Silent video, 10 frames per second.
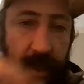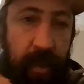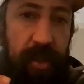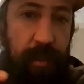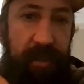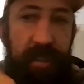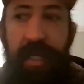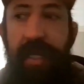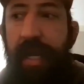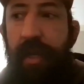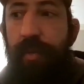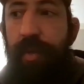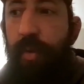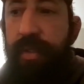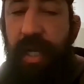a Brazil, who's a Brazilian guy,
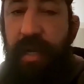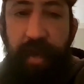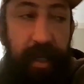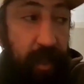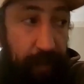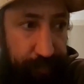would always kind of like,